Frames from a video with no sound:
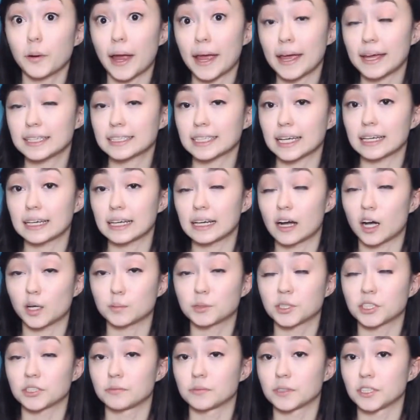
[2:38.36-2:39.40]
great dining
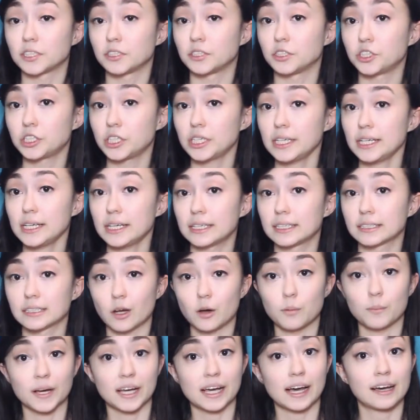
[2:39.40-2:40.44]
option with sushi is
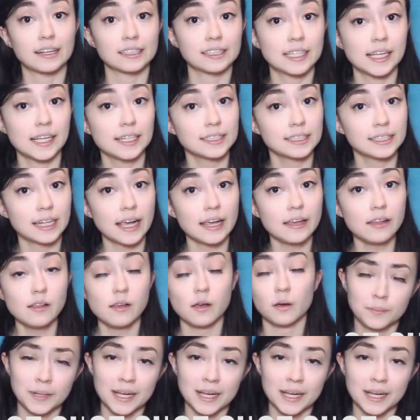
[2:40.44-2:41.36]
omakase style.